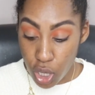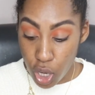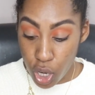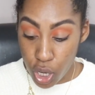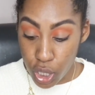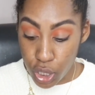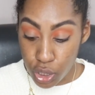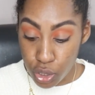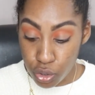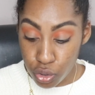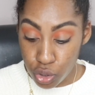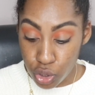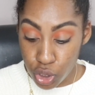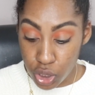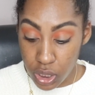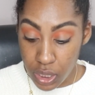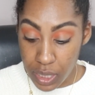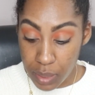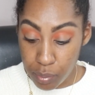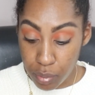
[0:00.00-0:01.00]
are
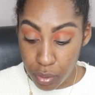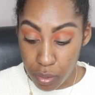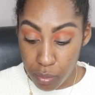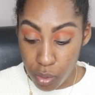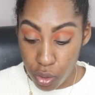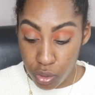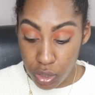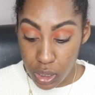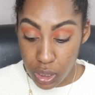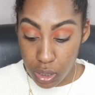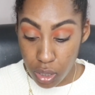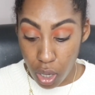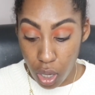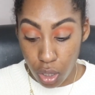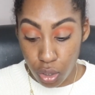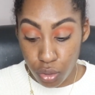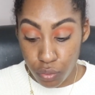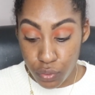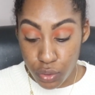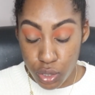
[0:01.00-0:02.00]
usually promoted
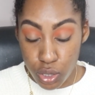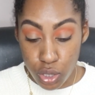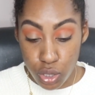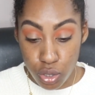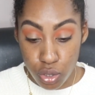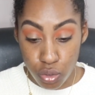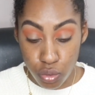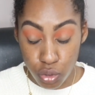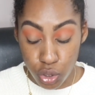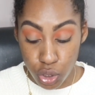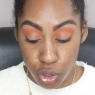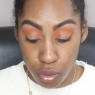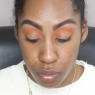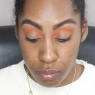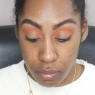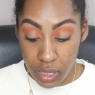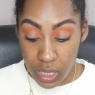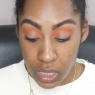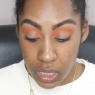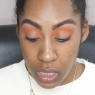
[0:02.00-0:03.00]
all over social
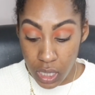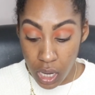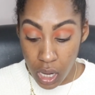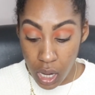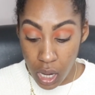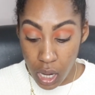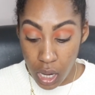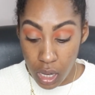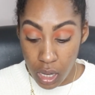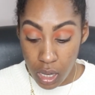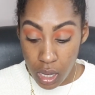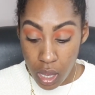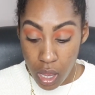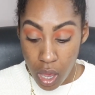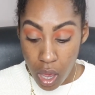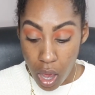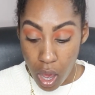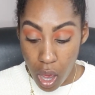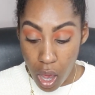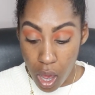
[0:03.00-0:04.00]
media
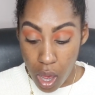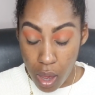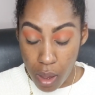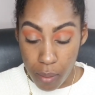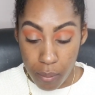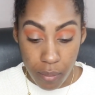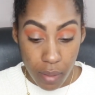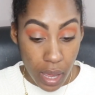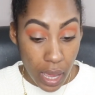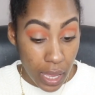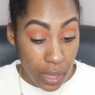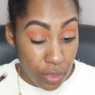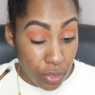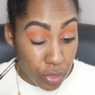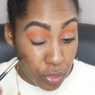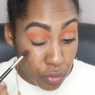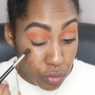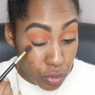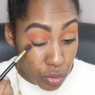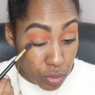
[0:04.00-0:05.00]

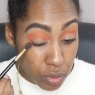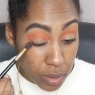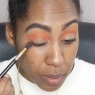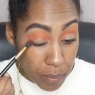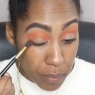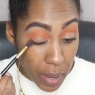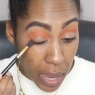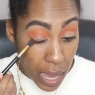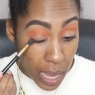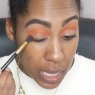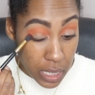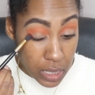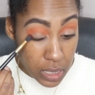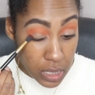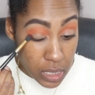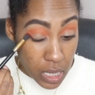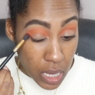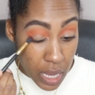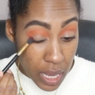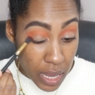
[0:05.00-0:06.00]
and through the
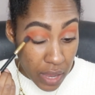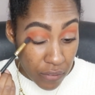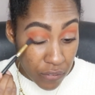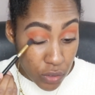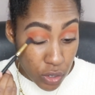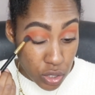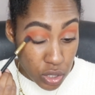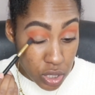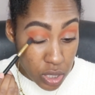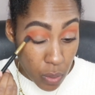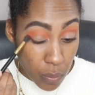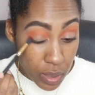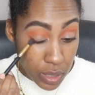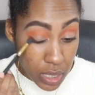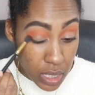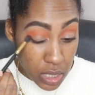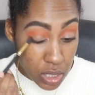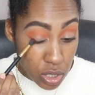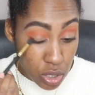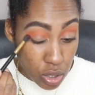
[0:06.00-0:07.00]
bands. If you're
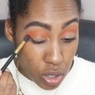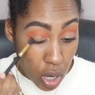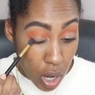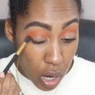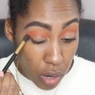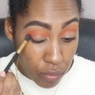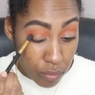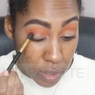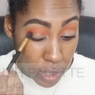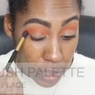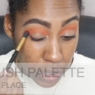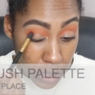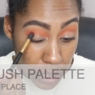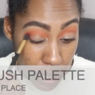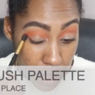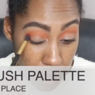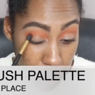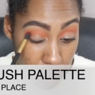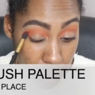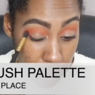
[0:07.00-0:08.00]
someone that's not
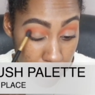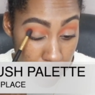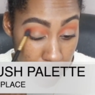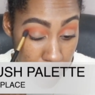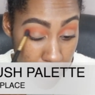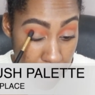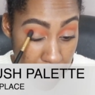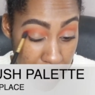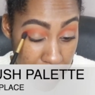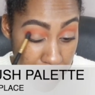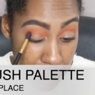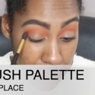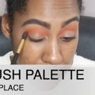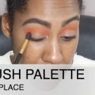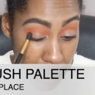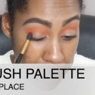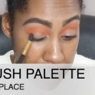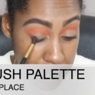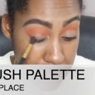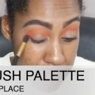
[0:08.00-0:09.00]
really in
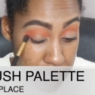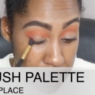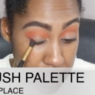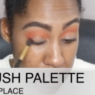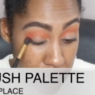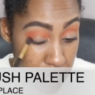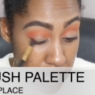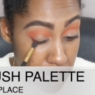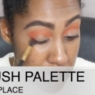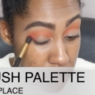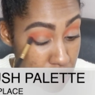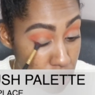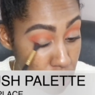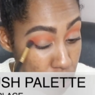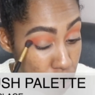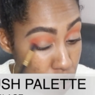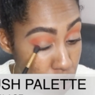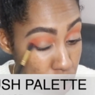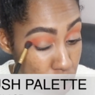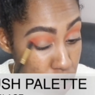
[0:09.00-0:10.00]
that scene,
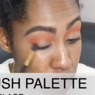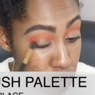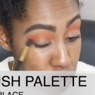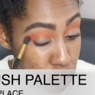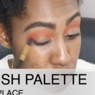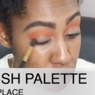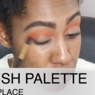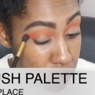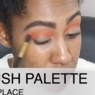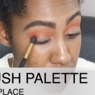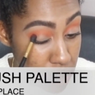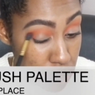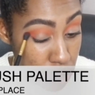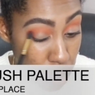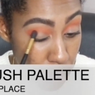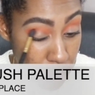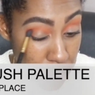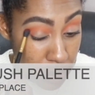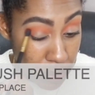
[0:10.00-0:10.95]
or you don't really know